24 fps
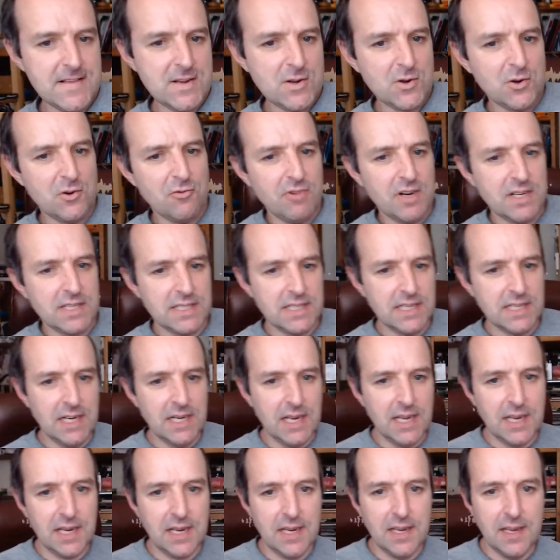Got a rusty
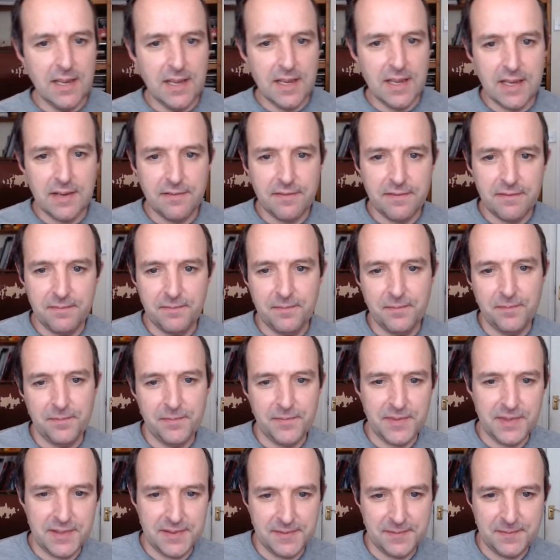leg, yeah.
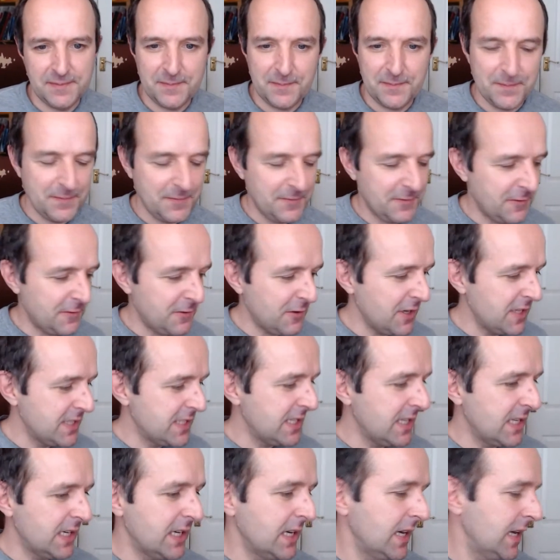
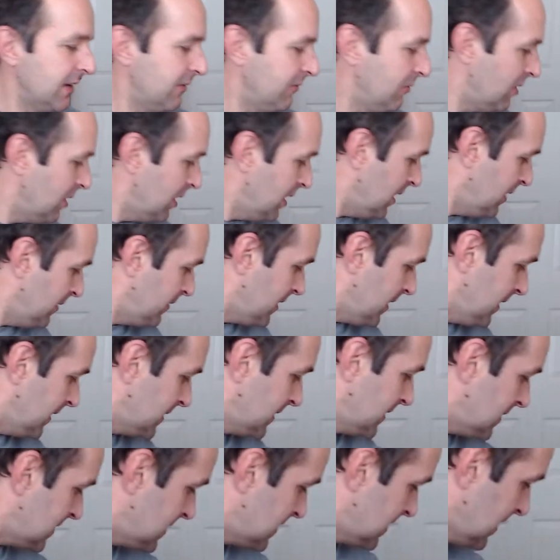Phrase of the day. Right, okay,
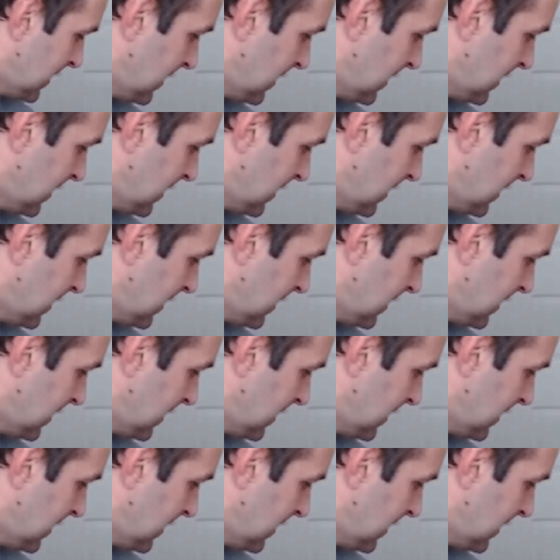so that's